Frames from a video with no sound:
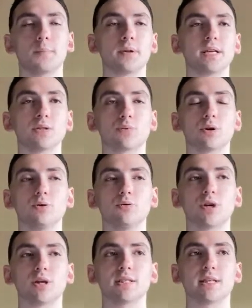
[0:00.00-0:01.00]
place where you
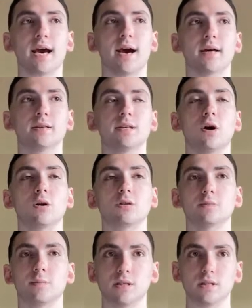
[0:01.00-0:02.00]
just had the
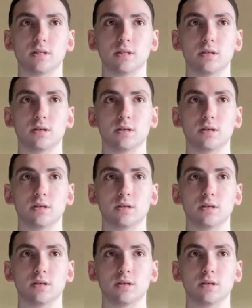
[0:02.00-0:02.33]
ultimate